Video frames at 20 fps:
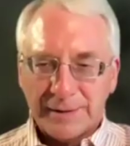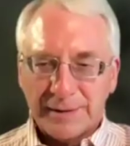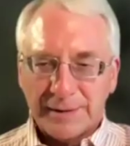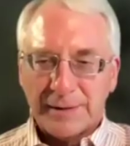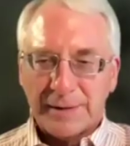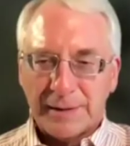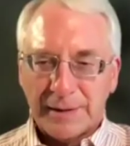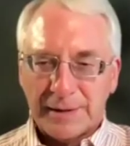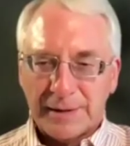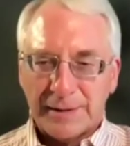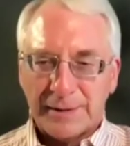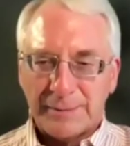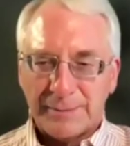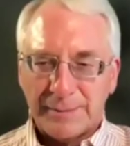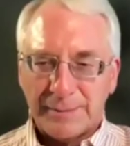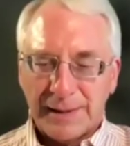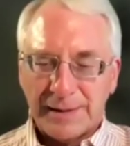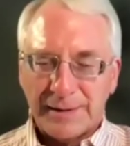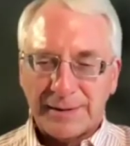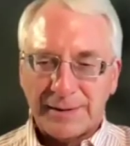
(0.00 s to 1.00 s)

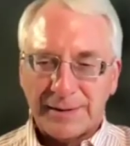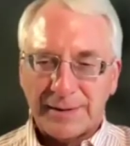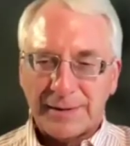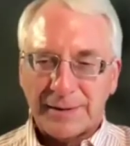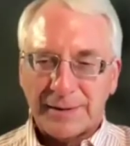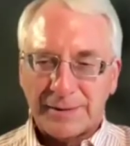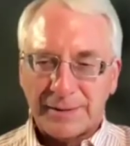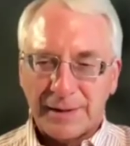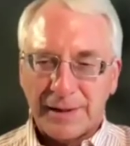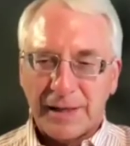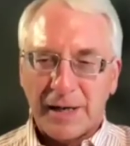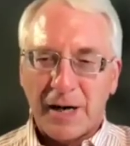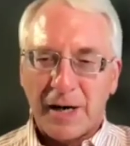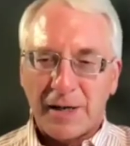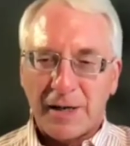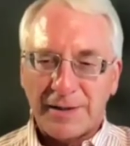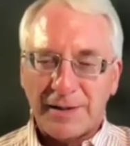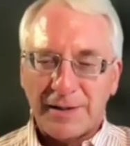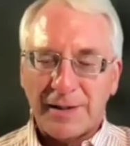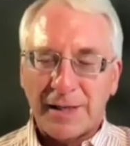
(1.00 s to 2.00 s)
And the
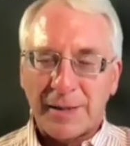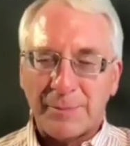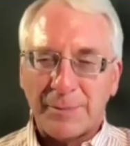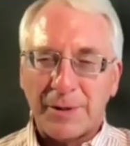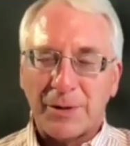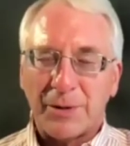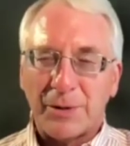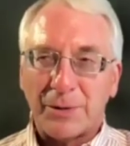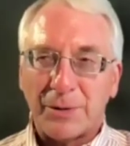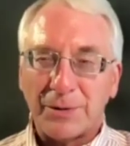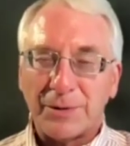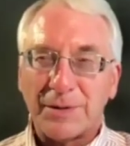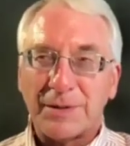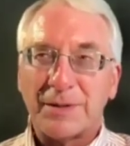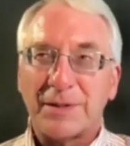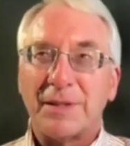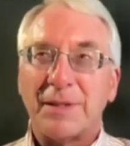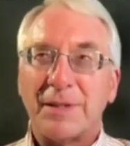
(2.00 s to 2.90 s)
RTM codes